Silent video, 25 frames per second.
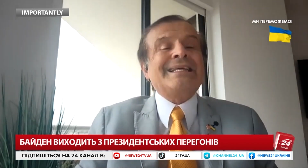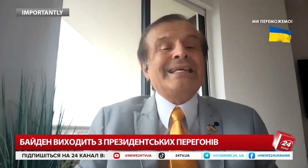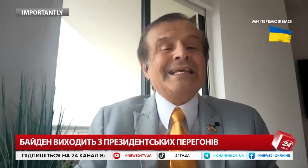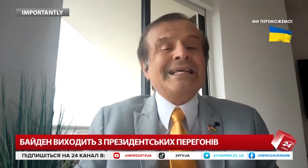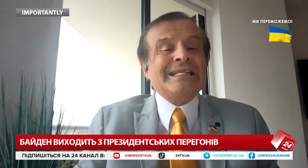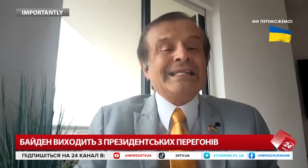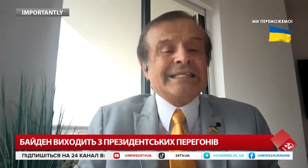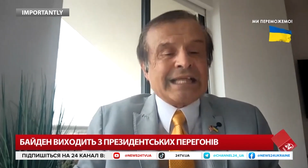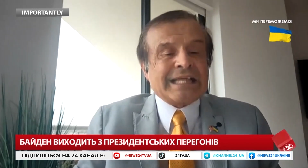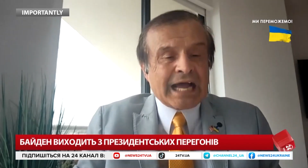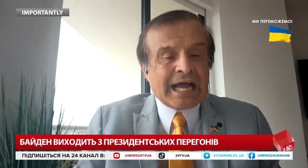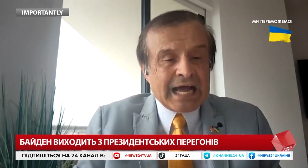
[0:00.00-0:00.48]

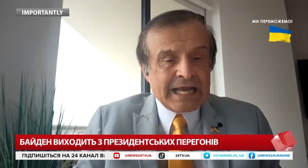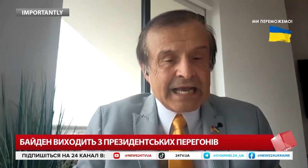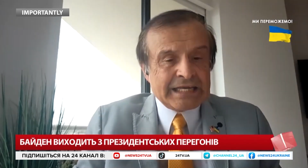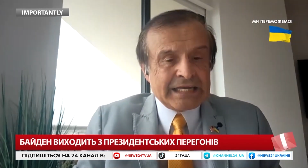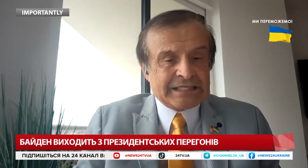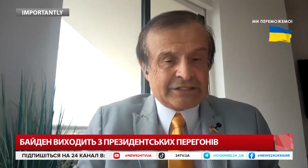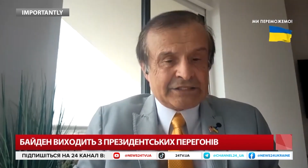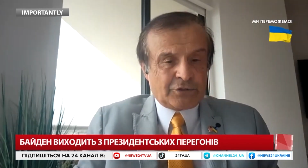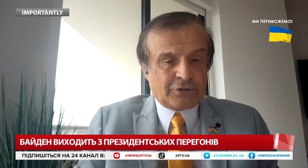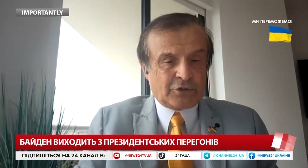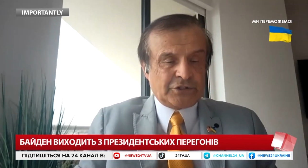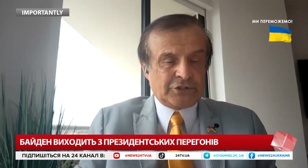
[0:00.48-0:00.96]
is
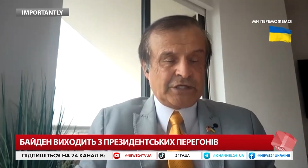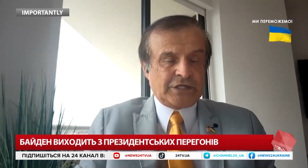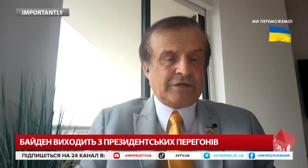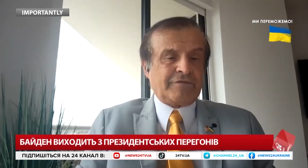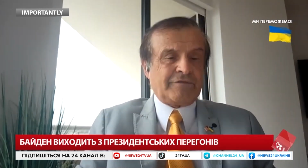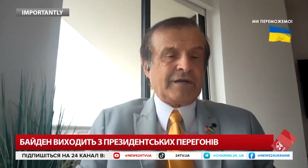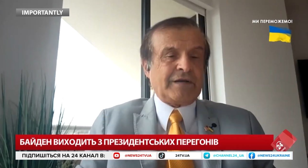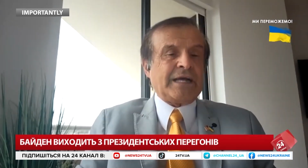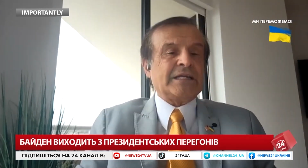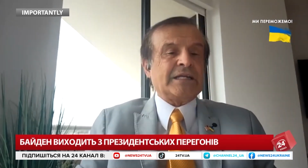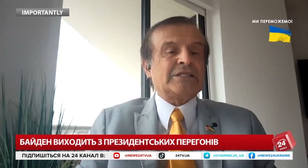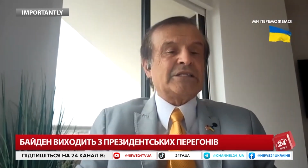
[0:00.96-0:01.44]
China that
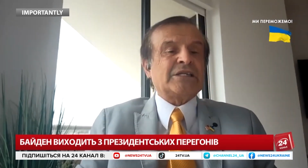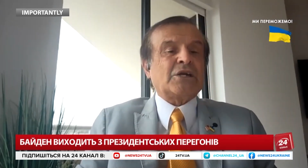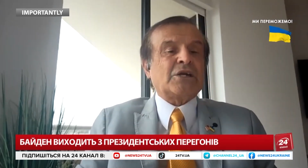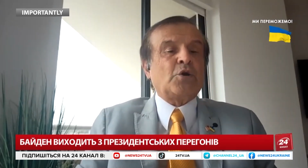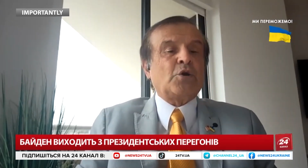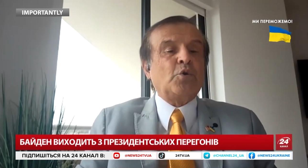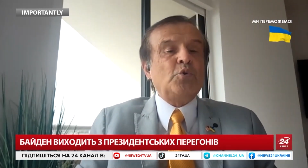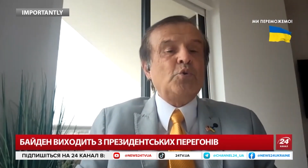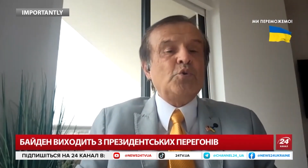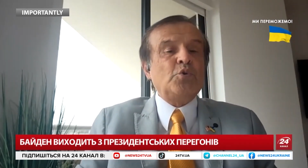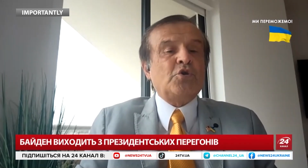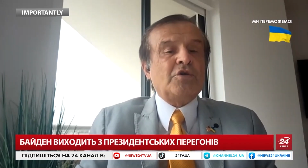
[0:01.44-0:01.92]
today is a
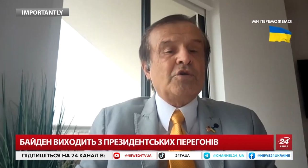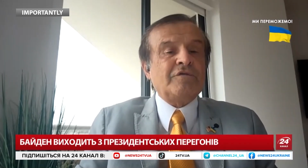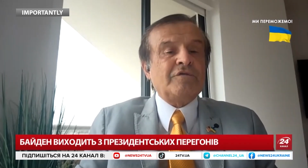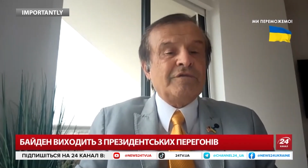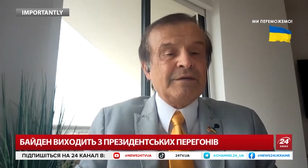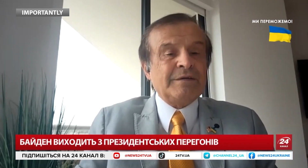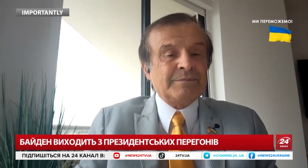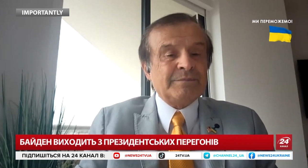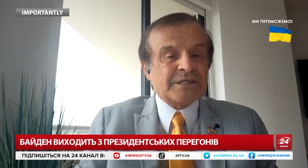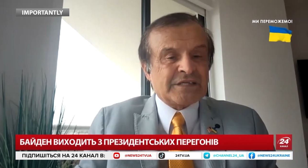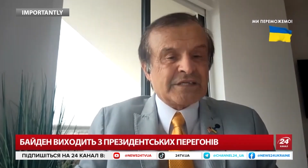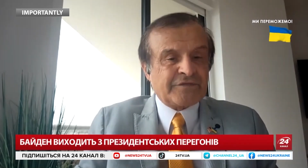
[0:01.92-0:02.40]
key
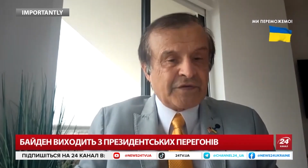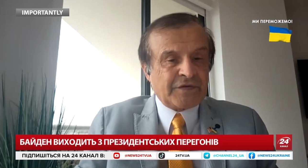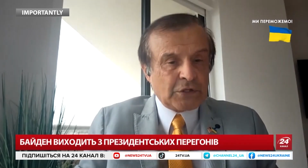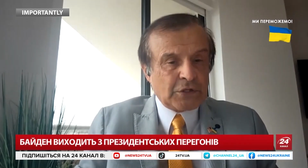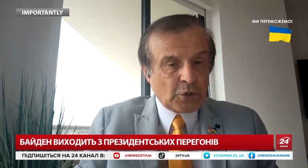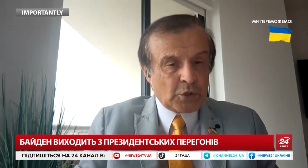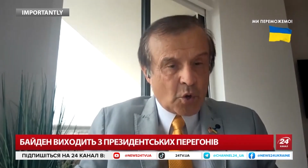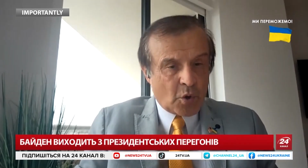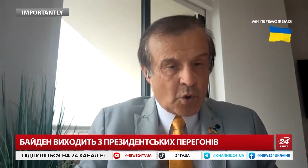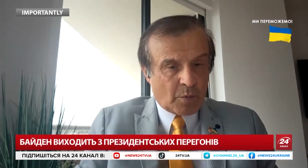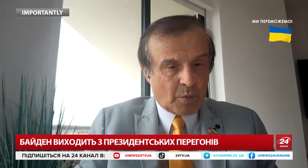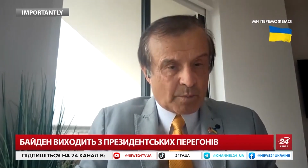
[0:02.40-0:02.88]
link in
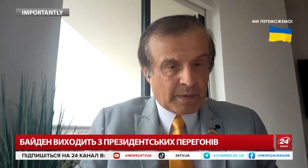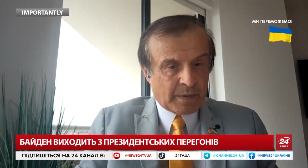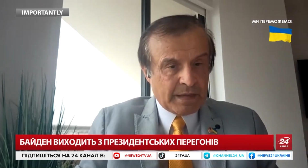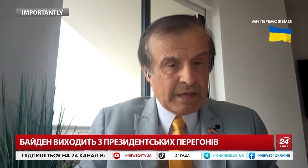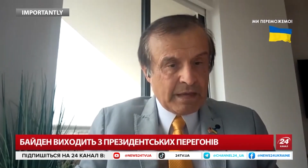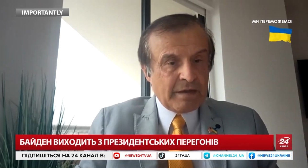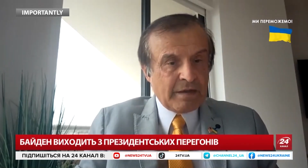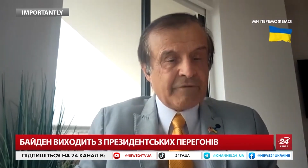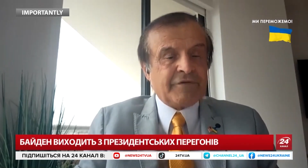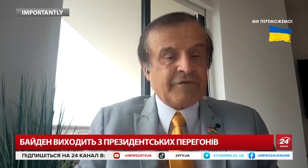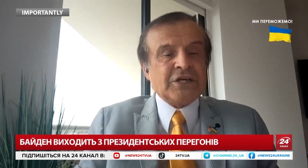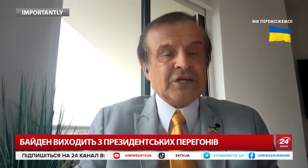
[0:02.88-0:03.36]
resolving
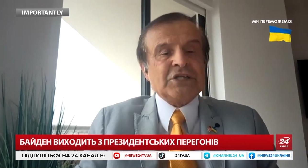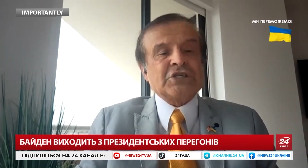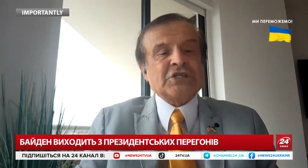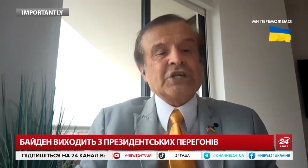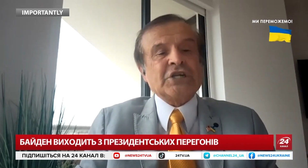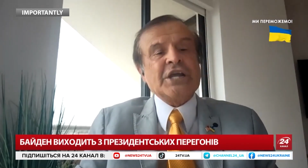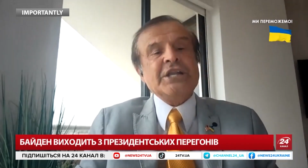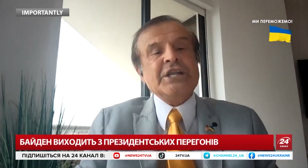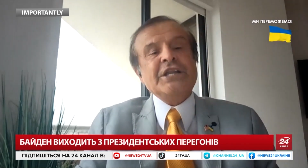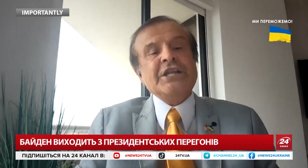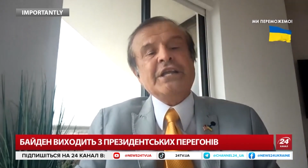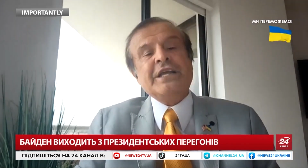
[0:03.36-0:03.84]
both the
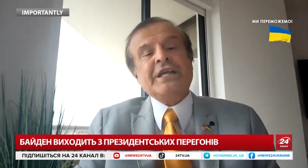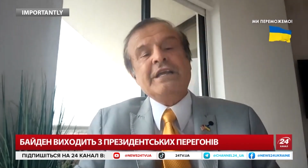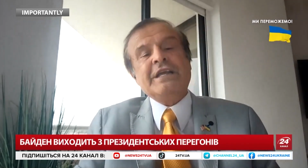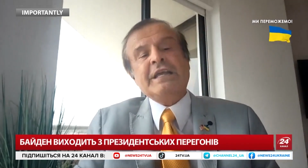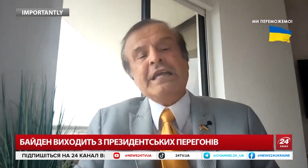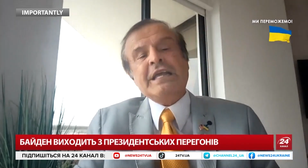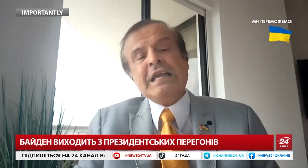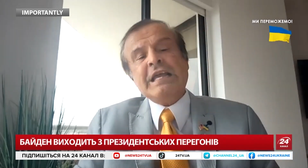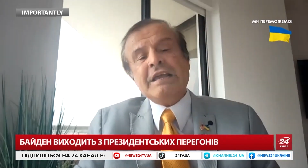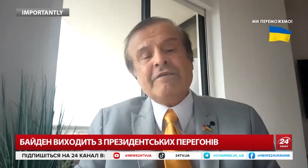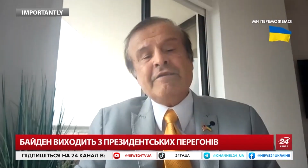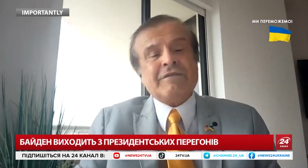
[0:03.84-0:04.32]
issue of the
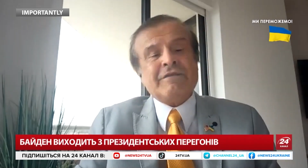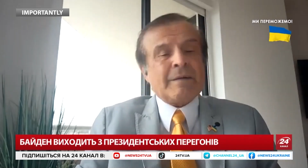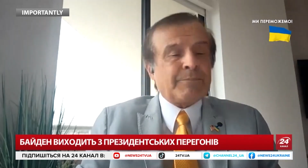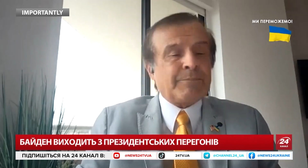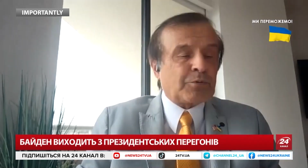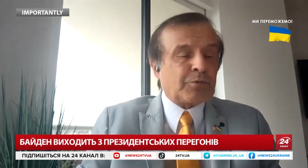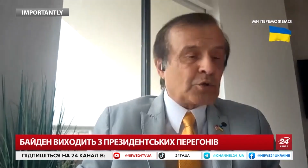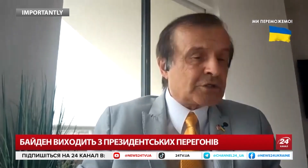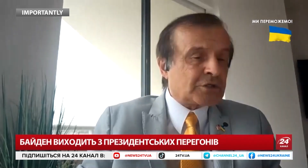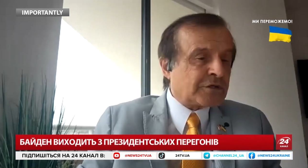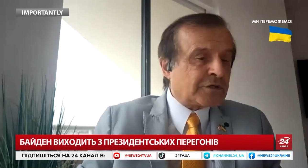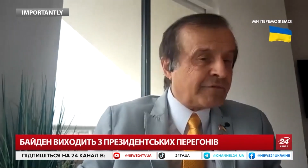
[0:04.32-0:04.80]
war in
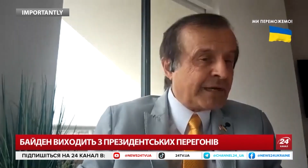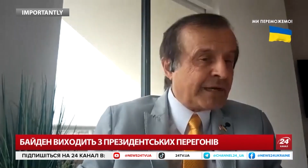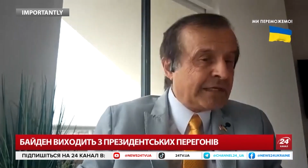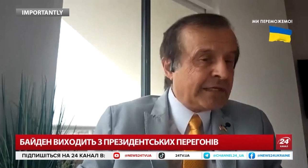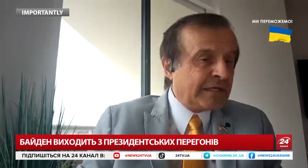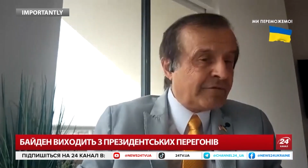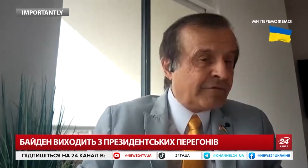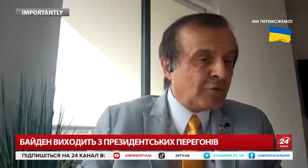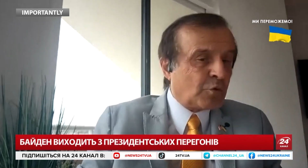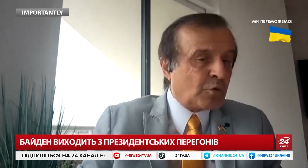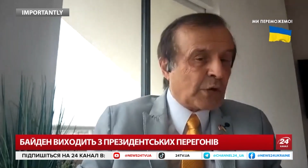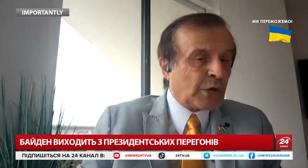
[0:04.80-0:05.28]
Ukraine and
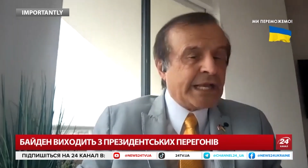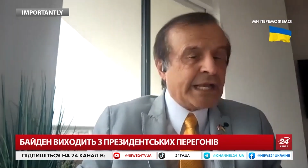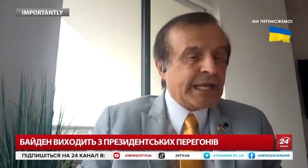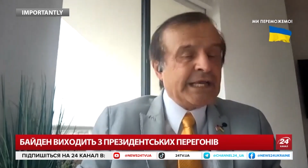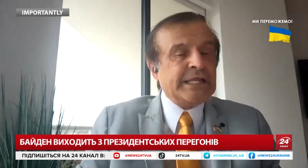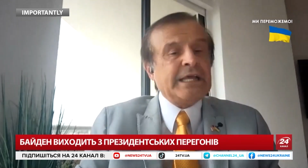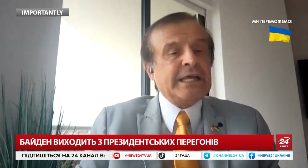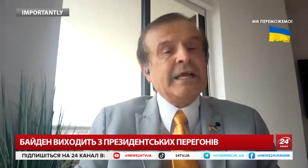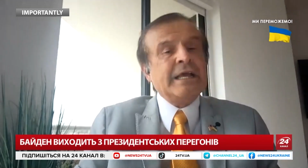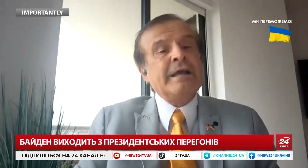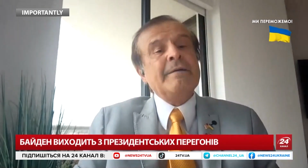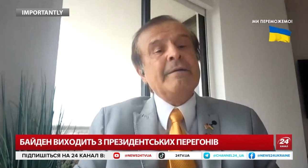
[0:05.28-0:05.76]
in the Middle
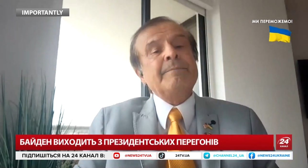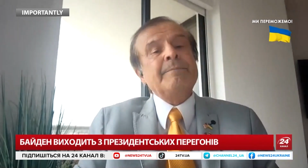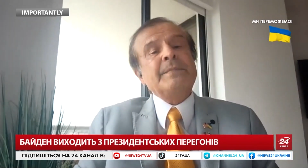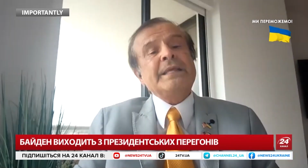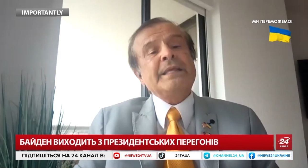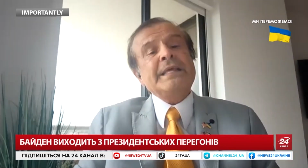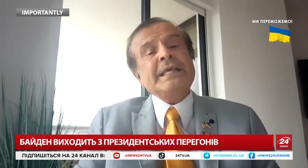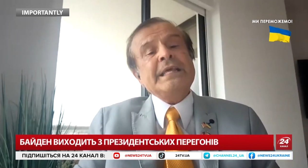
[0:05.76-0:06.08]
East.